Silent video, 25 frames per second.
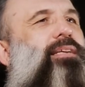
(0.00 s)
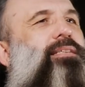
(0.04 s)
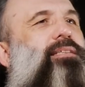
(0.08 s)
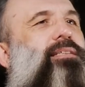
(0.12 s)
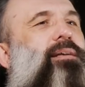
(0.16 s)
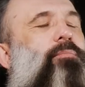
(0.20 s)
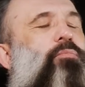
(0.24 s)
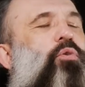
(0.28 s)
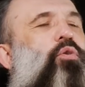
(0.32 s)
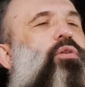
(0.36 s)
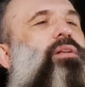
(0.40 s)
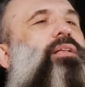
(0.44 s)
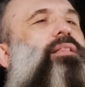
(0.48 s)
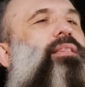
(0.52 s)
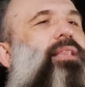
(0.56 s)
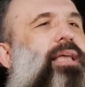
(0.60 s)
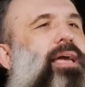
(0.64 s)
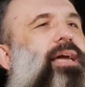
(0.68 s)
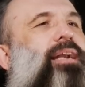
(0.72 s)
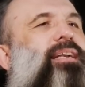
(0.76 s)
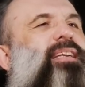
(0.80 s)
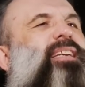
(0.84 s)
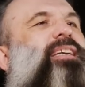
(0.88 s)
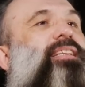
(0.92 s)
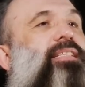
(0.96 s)
I said, I'm going to
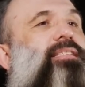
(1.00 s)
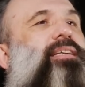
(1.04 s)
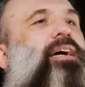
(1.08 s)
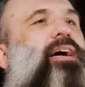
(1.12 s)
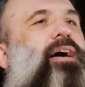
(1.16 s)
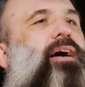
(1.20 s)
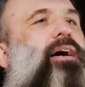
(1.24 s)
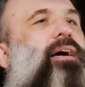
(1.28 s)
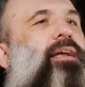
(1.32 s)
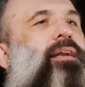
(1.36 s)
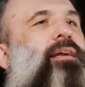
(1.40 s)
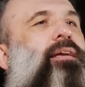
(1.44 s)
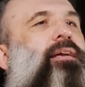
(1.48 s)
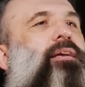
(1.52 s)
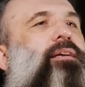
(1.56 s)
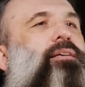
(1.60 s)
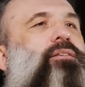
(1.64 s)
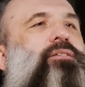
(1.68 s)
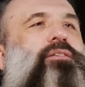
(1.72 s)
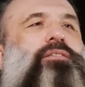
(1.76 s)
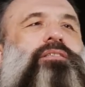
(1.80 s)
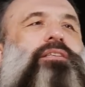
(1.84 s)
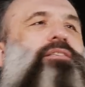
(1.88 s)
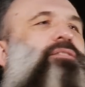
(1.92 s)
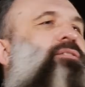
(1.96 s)
learn guitar.
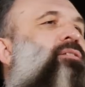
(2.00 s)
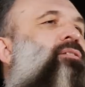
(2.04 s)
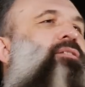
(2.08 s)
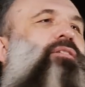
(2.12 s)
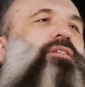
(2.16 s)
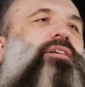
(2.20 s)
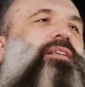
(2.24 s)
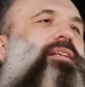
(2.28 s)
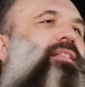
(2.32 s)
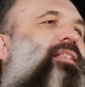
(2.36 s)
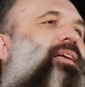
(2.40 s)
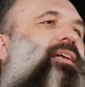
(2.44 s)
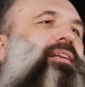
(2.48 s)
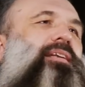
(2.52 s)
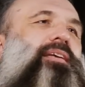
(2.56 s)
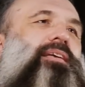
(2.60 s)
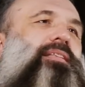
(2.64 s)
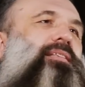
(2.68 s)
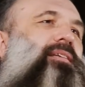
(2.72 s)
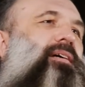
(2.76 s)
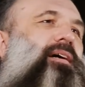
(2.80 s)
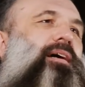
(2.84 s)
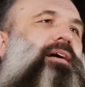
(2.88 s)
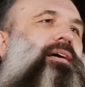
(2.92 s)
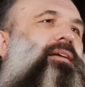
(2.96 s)
She says, you're not going to learn
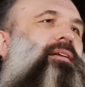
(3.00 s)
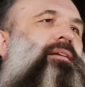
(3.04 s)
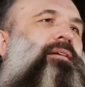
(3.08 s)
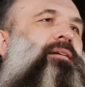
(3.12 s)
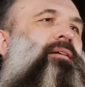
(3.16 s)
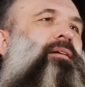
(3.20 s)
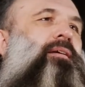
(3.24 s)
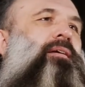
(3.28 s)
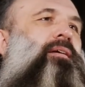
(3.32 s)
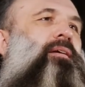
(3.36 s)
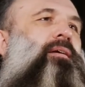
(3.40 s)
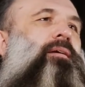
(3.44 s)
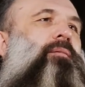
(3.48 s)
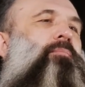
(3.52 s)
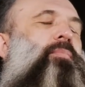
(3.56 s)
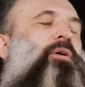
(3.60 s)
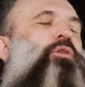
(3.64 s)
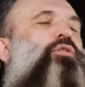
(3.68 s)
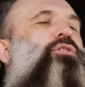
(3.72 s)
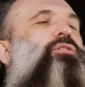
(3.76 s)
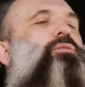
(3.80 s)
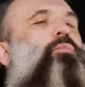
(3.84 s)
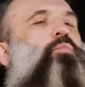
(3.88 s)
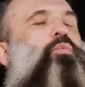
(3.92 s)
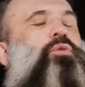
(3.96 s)
guitar.
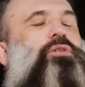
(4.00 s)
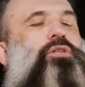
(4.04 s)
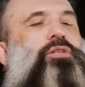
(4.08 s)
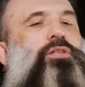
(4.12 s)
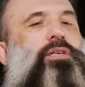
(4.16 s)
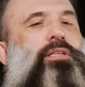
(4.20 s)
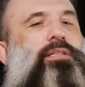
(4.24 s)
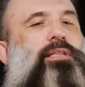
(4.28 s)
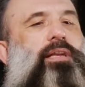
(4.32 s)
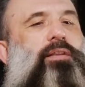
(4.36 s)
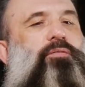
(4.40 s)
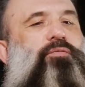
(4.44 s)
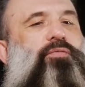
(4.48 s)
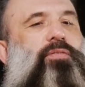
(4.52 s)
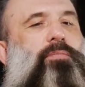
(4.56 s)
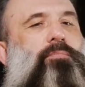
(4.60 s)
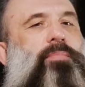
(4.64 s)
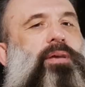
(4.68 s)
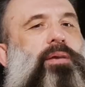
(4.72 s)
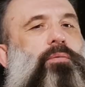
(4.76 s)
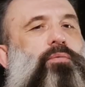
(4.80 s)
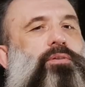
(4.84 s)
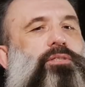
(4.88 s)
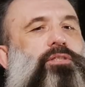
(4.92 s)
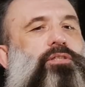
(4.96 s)
Because what she did for
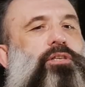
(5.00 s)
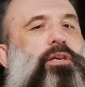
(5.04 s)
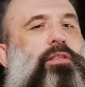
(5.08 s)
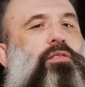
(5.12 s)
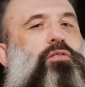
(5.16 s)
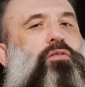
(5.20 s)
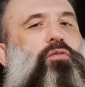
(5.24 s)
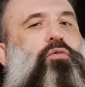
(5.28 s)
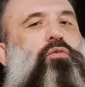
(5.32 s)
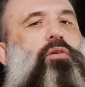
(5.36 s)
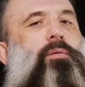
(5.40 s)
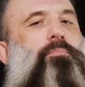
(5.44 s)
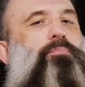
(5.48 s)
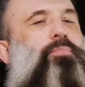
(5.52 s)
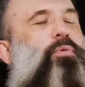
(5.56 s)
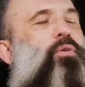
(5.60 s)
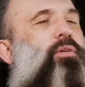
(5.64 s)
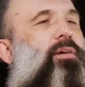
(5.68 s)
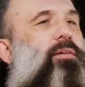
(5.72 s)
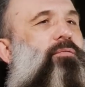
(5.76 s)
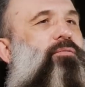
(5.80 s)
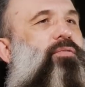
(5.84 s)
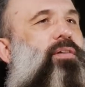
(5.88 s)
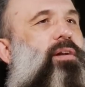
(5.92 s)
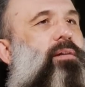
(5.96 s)
me was she threw a
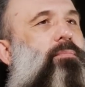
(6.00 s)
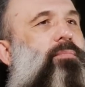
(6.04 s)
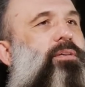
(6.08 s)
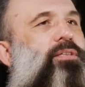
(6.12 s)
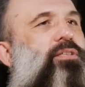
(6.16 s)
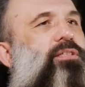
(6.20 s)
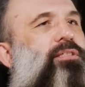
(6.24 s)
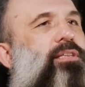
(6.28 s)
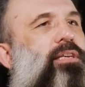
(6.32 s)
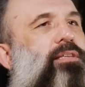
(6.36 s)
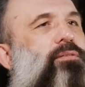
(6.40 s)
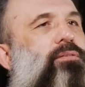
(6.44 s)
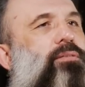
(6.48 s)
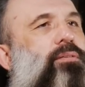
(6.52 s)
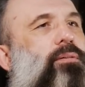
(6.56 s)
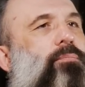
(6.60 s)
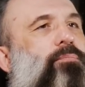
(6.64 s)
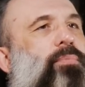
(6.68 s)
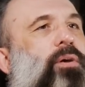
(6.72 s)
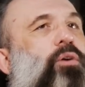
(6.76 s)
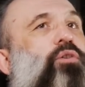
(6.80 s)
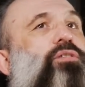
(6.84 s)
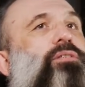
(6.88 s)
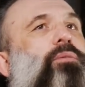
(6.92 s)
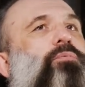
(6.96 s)
book in front of me. She says,
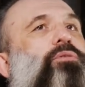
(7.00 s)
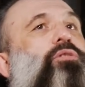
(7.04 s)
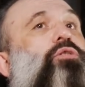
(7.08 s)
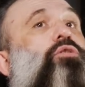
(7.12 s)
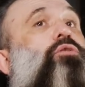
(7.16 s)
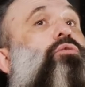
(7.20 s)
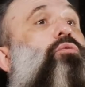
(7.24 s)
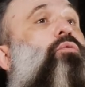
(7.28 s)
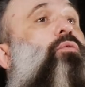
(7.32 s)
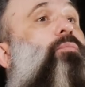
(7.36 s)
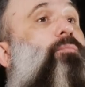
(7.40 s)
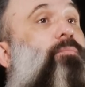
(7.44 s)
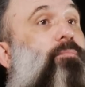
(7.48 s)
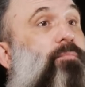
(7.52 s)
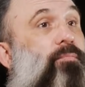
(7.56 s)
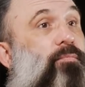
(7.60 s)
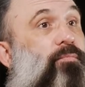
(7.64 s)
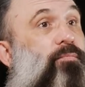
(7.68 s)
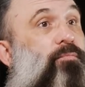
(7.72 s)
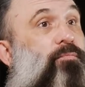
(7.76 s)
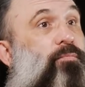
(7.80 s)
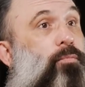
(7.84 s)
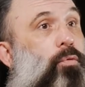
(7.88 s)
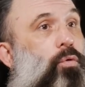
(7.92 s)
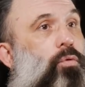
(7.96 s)
because I was so
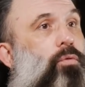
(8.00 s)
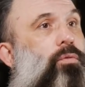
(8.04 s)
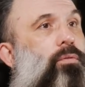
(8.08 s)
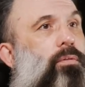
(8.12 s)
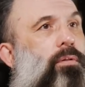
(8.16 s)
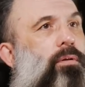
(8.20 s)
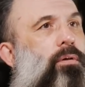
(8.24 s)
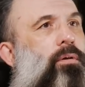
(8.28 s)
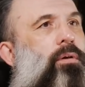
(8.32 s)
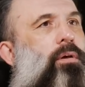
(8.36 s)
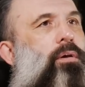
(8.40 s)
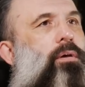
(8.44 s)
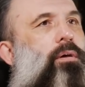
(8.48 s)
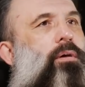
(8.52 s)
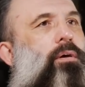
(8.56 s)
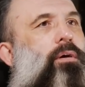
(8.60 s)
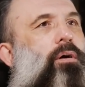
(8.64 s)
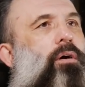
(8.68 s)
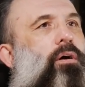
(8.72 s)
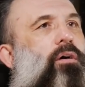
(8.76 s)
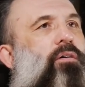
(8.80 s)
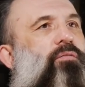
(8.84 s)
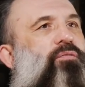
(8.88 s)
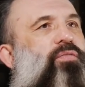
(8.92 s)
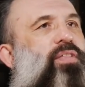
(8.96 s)
full
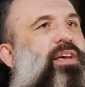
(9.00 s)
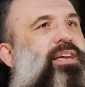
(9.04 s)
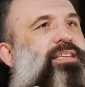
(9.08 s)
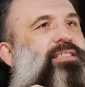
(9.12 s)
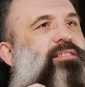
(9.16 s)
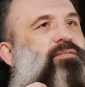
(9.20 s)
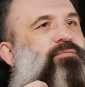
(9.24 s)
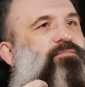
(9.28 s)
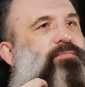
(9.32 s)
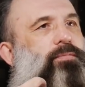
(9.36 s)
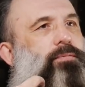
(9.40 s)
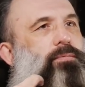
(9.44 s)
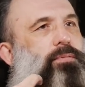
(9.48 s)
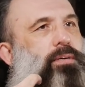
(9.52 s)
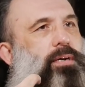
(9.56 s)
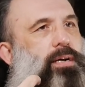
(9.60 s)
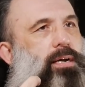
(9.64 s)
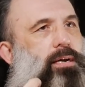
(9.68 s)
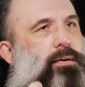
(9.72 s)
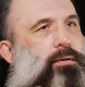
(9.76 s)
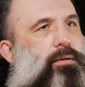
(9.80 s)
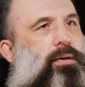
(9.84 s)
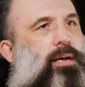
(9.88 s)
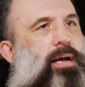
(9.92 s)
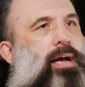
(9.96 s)
of this
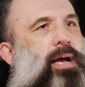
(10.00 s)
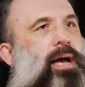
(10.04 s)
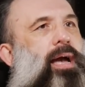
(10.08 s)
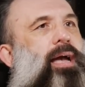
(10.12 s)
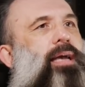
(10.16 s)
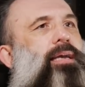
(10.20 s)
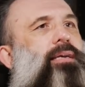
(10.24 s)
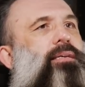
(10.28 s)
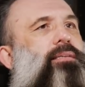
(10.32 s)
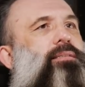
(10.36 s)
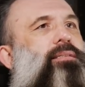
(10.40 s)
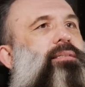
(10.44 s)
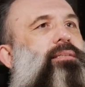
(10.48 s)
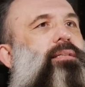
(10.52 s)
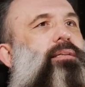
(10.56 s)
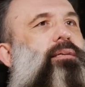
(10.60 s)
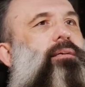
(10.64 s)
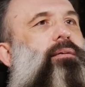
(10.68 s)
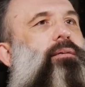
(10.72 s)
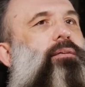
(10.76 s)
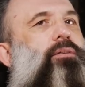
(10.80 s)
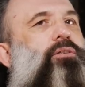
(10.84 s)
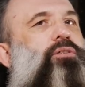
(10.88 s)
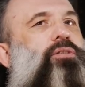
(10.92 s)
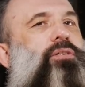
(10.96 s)
angst,
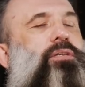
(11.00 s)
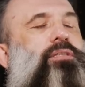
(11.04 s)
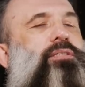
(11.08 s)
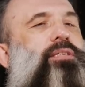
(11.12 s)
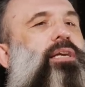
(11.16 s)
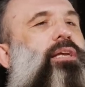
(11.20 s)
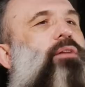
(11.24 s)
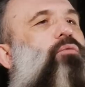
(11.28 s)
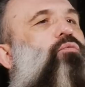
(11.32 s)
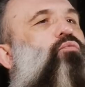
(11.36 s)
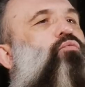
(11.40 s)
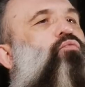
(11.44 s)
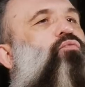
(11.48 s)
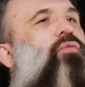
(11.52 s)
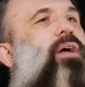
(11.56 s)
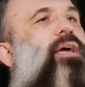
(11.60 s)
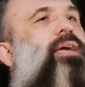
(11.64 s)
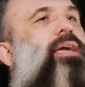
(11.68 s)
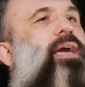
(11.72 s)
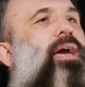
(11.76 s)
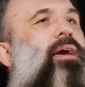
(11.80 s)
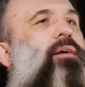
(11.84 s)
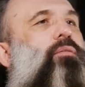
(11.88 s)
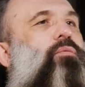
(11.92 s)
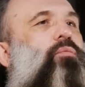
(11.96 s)
she said,
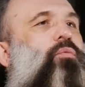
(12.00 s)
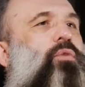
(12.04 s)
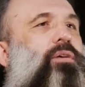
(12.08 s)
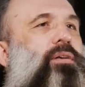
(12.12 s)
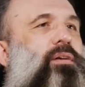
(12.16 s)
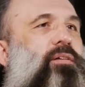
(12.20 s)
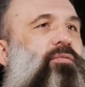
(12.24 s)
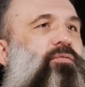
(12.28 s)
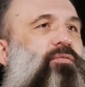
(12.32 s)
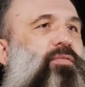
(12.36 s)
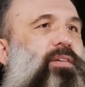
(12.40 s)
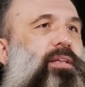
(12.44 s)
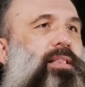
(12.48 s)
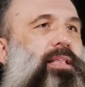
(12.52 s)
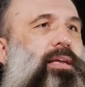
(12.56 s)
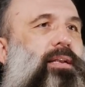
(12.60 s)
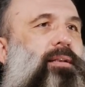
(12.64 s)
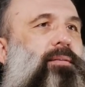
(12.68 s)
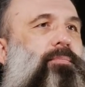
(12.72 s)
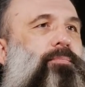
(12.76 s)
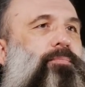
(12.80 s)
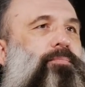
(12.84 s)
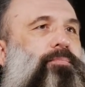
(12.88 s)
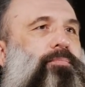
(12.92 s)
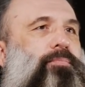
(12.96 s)
write out what you're
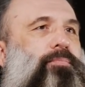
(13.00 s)
feeling.